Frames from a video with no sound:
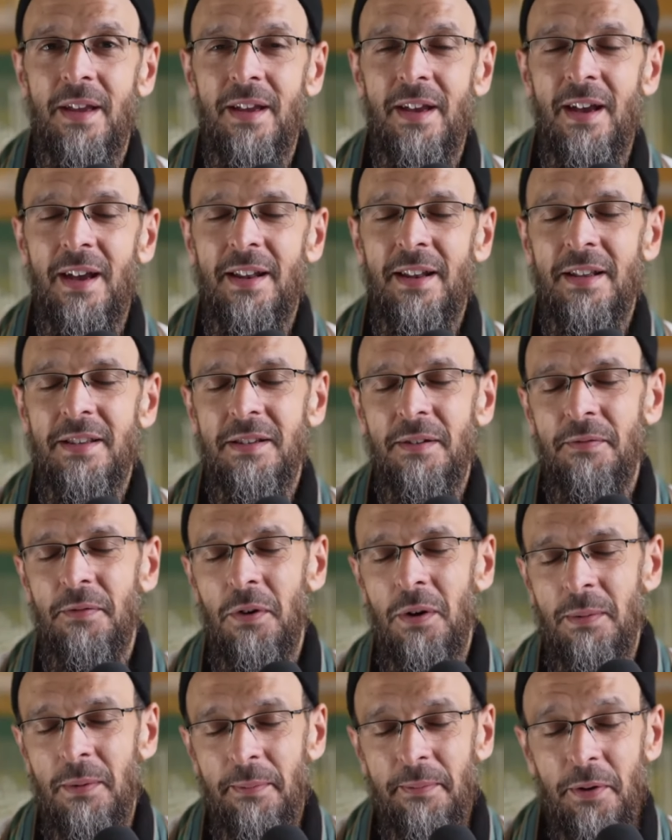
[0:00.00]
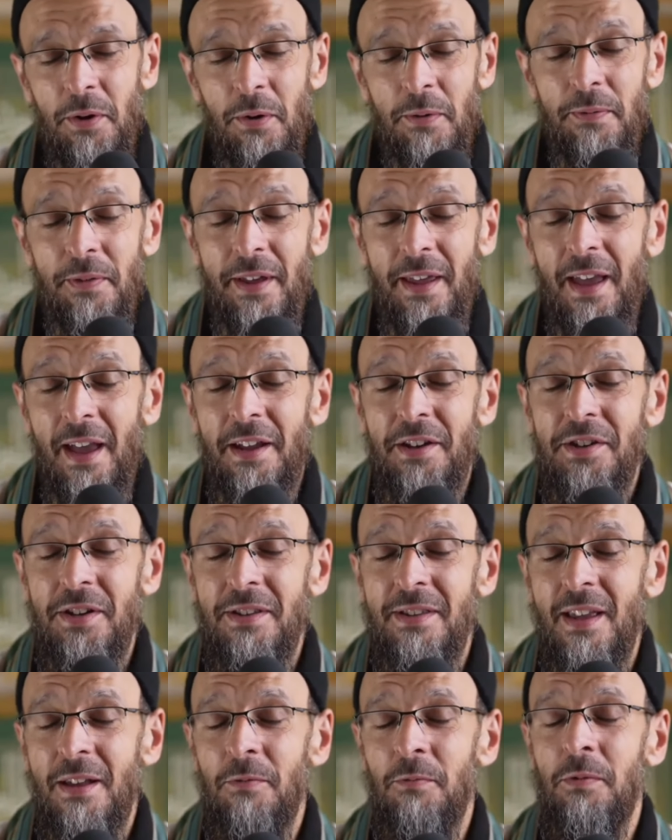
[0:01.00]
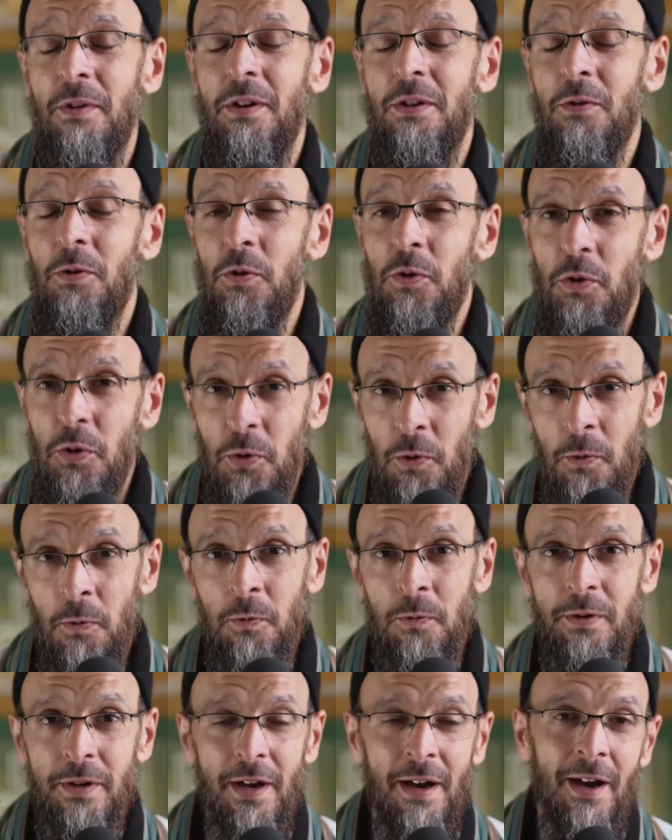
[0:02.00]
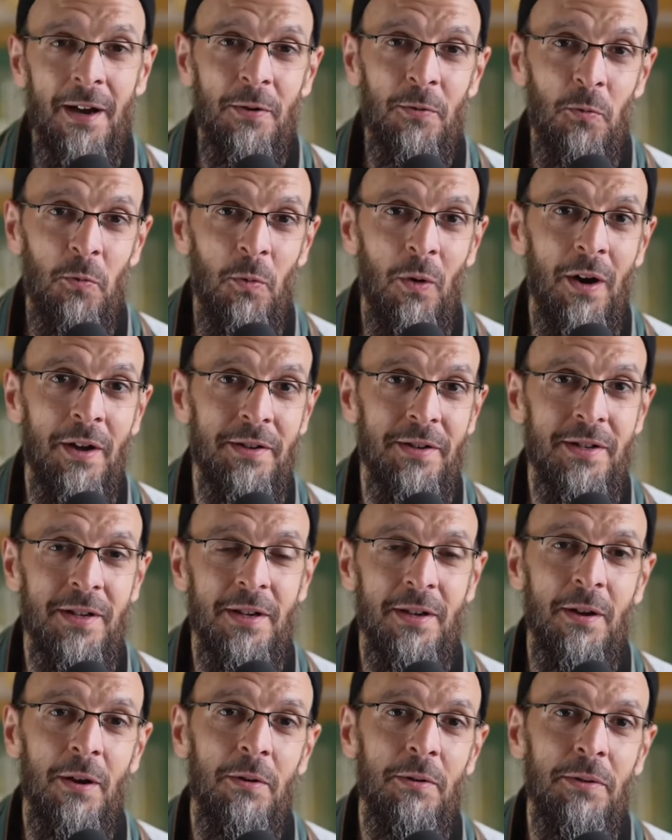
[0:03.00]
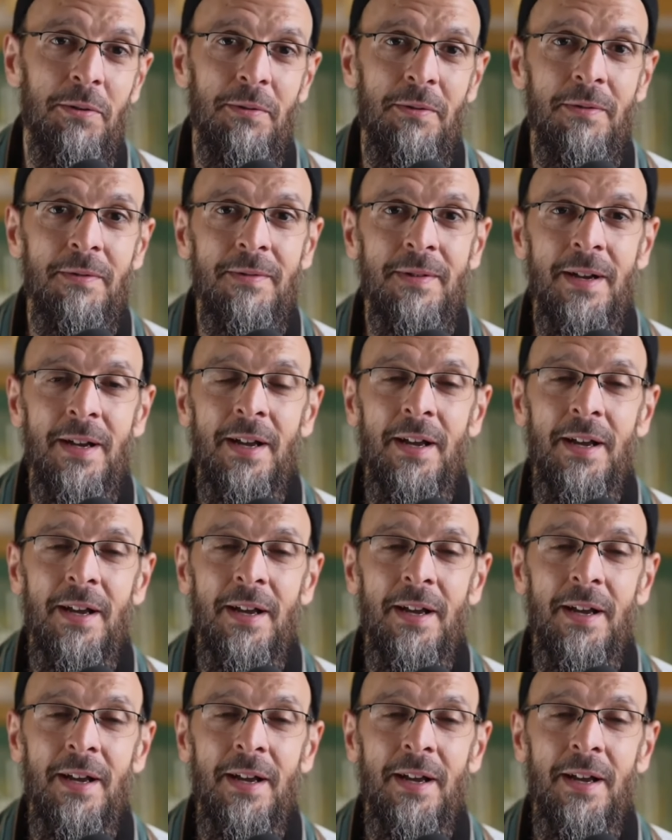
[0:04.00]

And it's a form of purification that we do not want to go through.